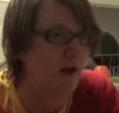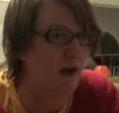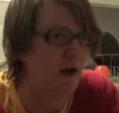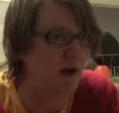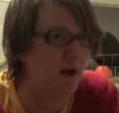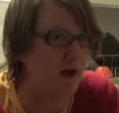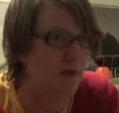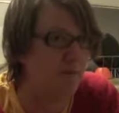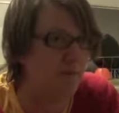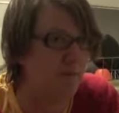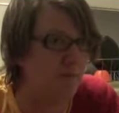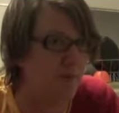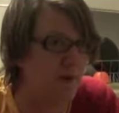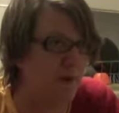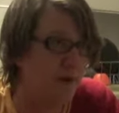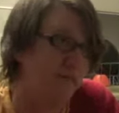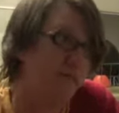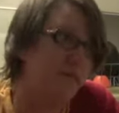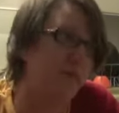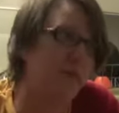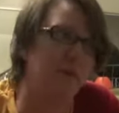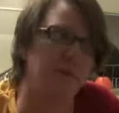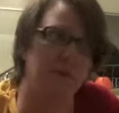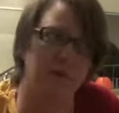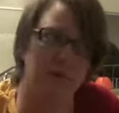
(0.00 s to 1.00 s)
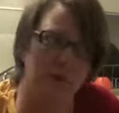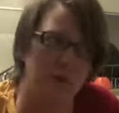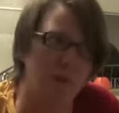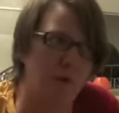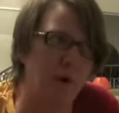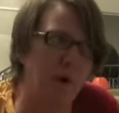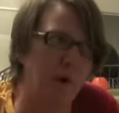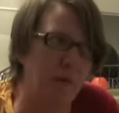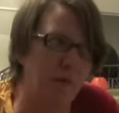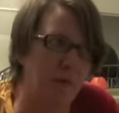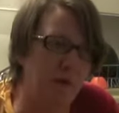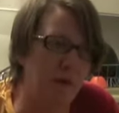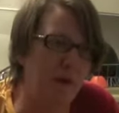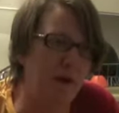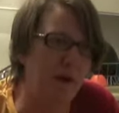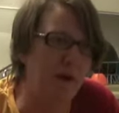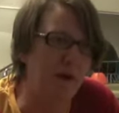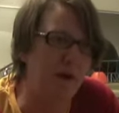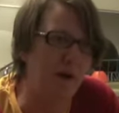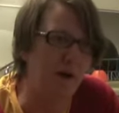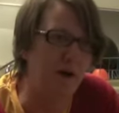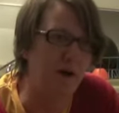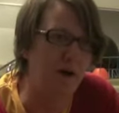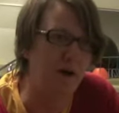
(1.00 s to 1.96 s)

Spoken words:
and I've learned quite a bit,